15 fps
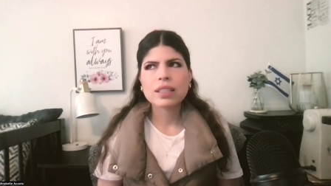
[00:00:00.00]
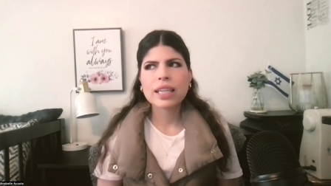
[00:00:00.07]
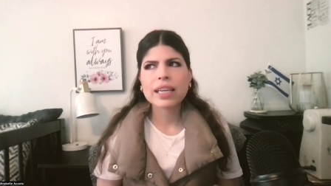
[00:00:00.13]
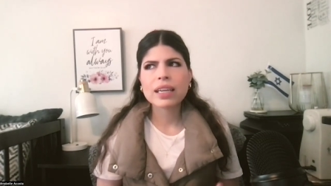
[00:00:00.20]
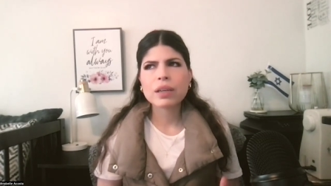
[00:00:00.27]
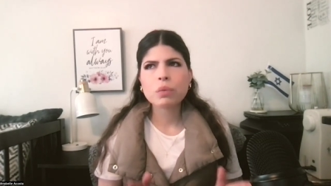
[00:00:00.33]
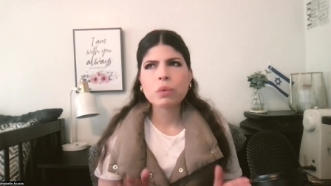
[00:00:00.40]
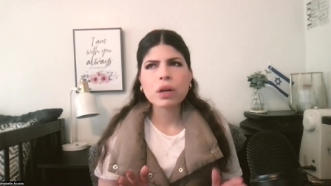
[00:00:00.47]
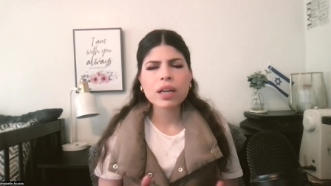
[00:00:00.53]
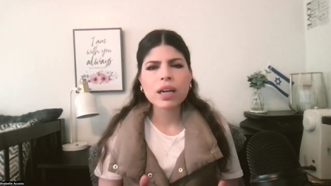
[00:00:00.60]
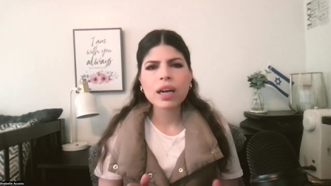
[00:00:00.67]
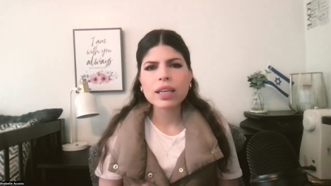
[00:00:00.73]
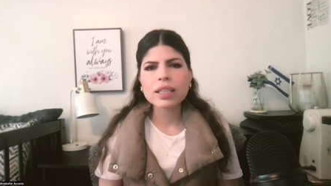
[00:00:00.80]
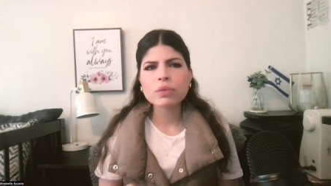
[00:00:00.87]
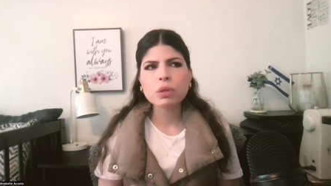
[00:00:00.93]
Like what
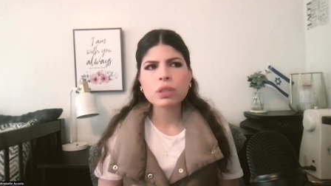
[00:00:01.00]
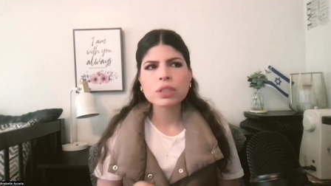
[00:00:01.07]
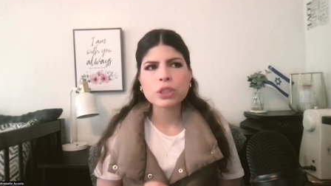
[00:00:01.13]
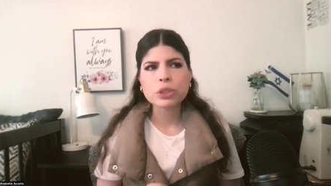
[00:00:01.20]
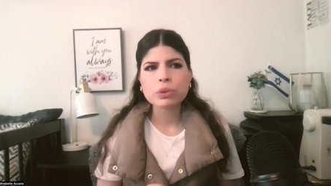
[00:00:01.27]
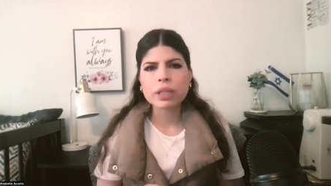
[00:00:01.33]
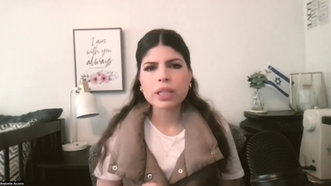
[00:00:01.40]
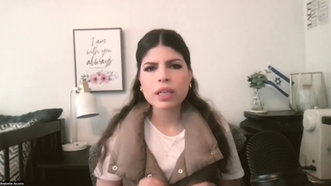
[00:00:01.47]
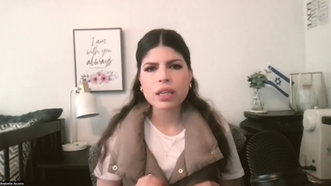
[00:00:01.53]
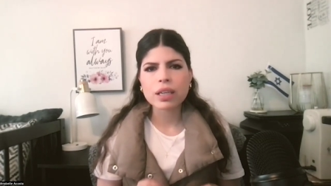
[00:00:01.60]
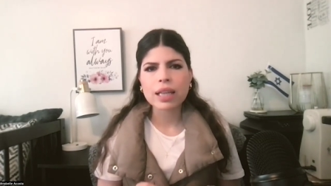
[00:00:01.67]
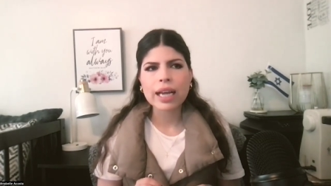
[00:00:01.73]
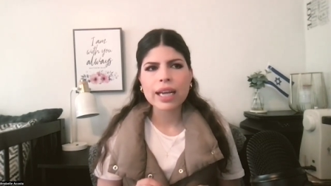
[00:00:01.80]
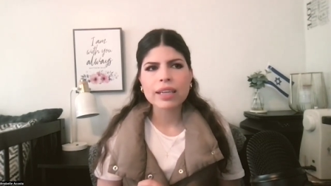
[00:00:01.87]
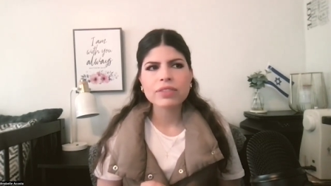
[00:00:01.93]
God will do in our
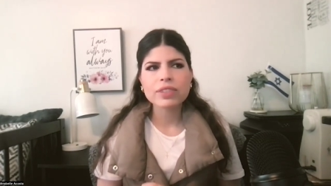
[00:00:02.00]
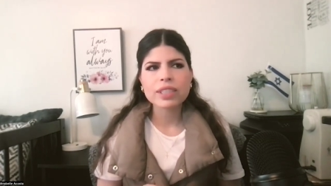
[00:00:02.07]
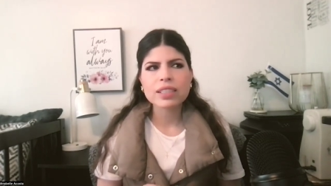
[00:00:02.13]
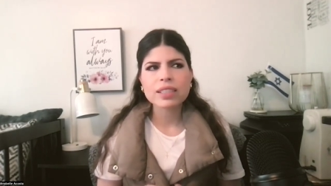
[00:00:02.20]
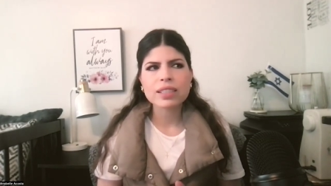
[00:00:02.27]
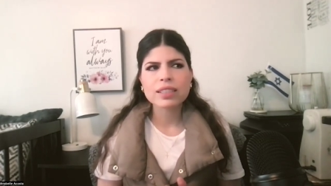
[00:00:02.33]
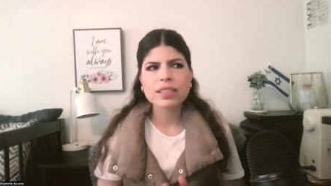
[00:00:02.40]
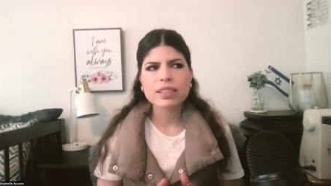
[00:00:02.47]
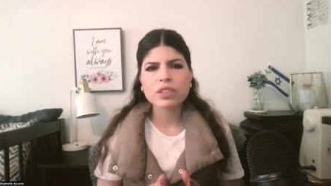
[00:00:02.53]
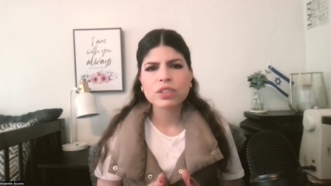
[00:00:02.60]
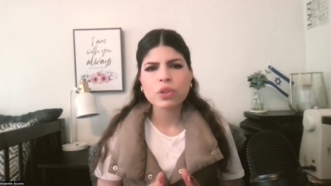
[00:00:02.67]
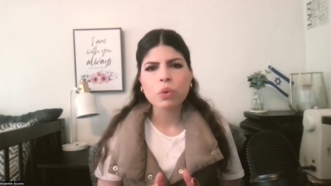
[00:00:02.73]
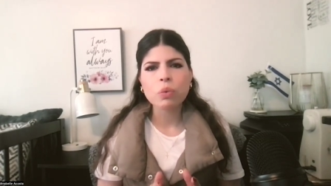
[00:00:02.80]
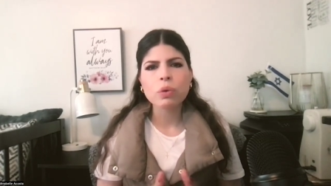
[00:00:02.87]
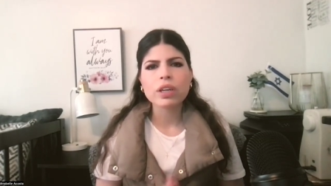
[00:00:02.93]
lives, it's
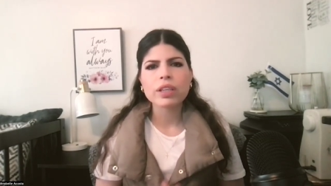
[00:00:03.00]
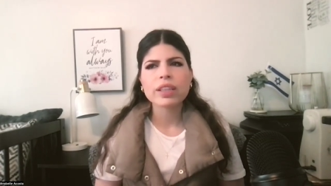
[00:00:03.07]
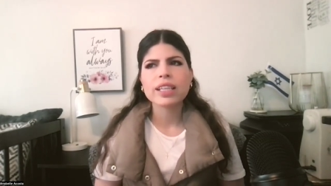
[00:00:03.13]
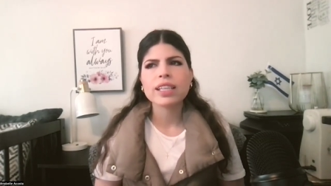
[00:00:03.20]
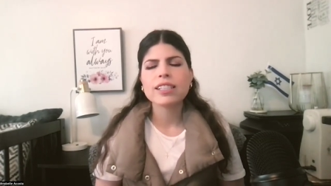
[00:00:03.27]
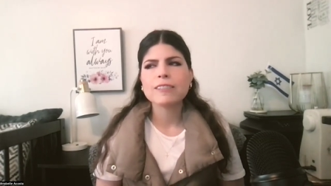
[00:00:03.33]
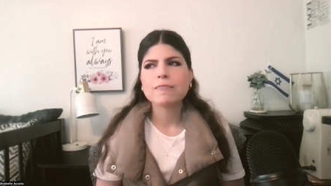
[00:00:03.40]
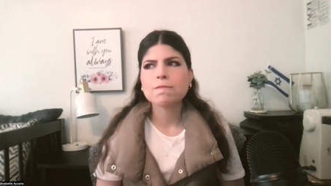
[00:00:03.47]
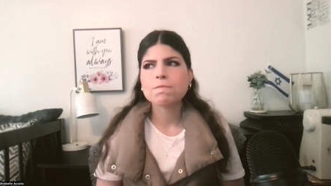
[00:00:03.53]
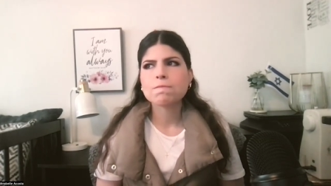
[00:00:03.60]
so worth it.